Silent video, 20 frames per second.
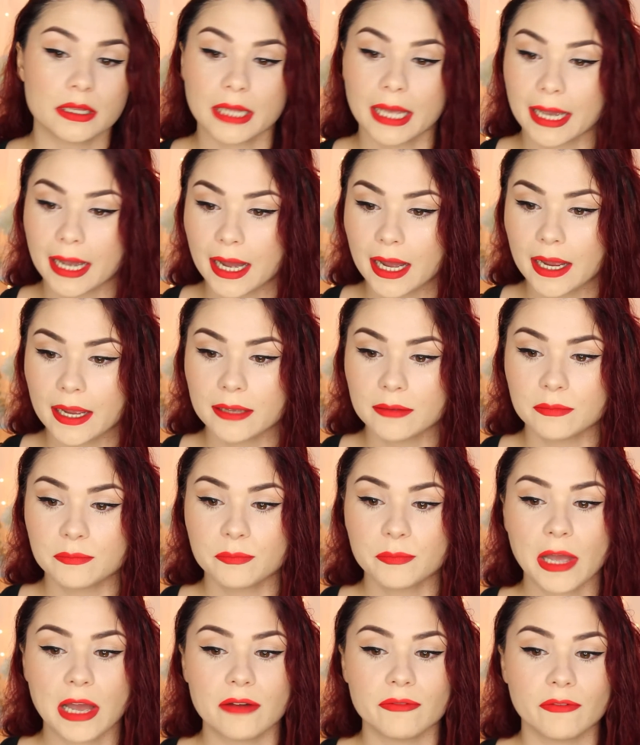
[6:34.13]
Like I
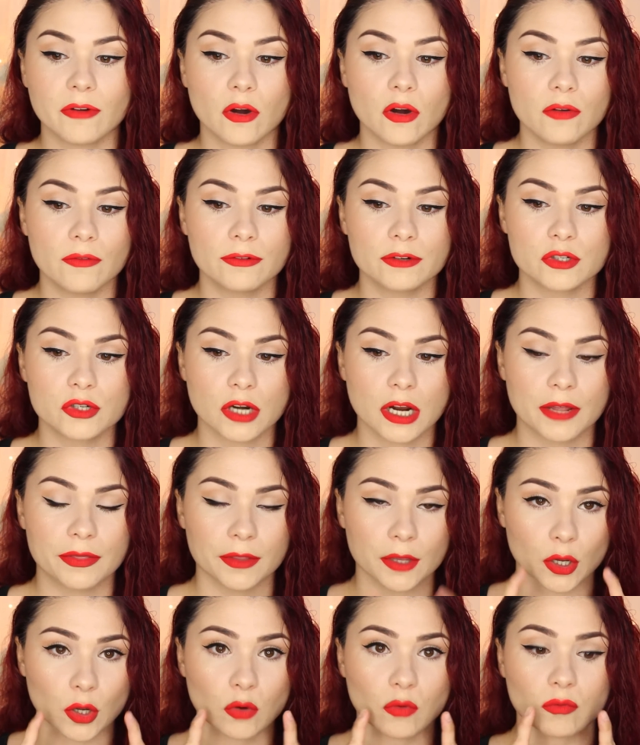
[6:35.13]
have overdrawn
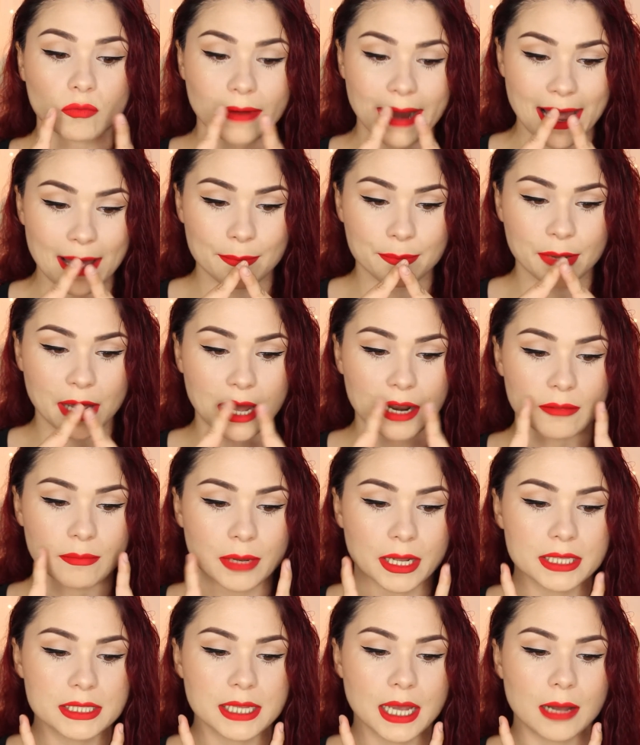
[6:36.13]
the crap out of
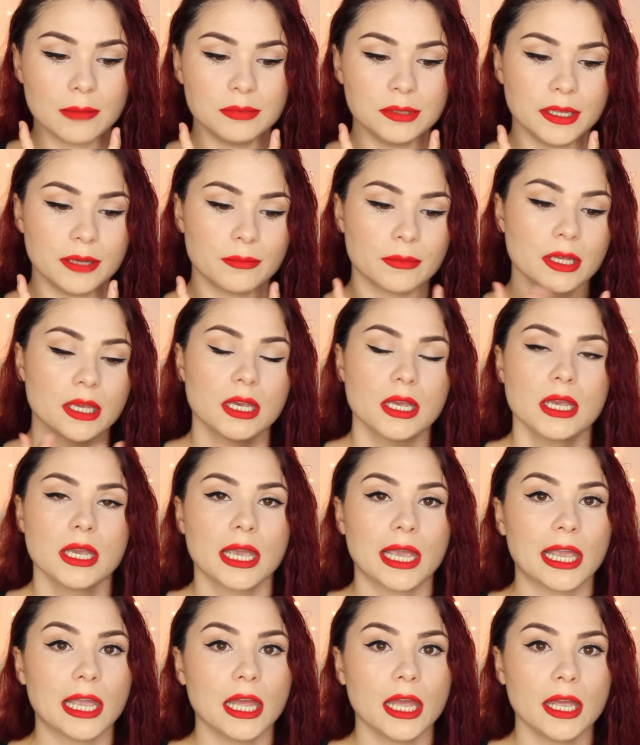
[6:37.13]
my top lip
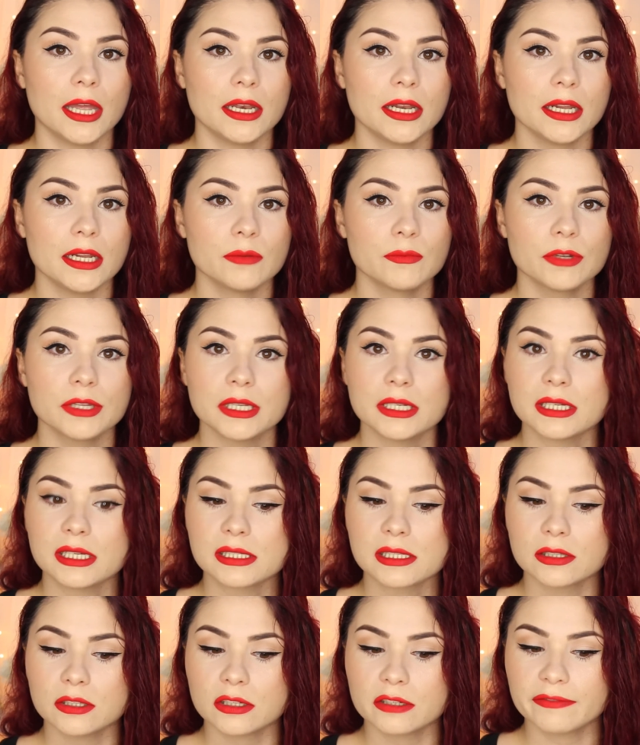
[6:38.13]
and it really
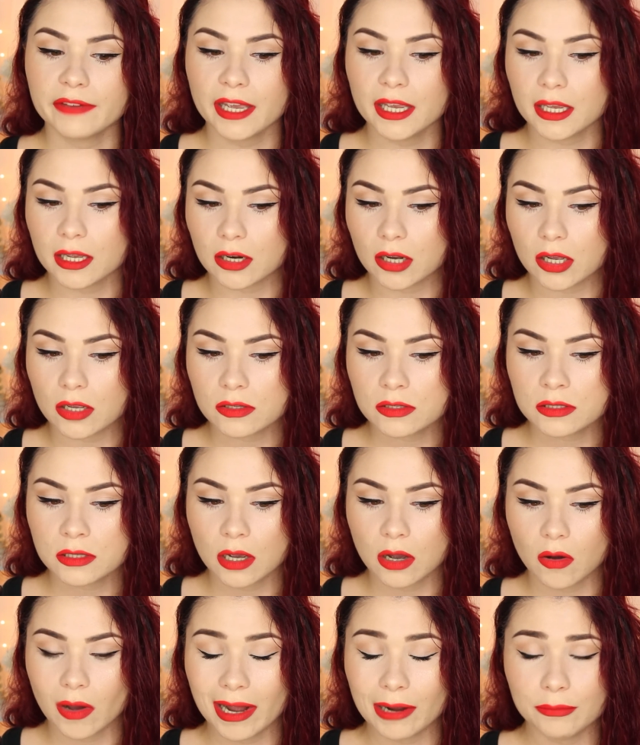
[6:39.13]
doesn't look fake at all.
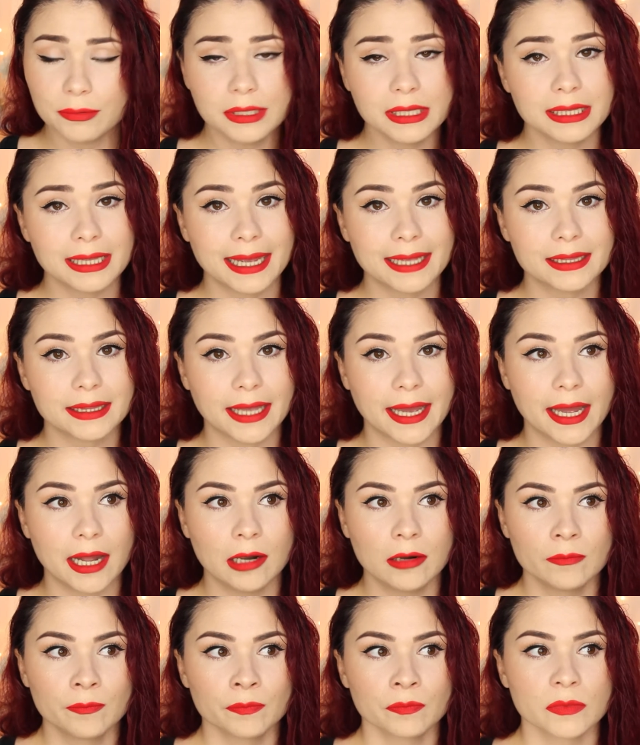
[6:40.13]
So I really like that.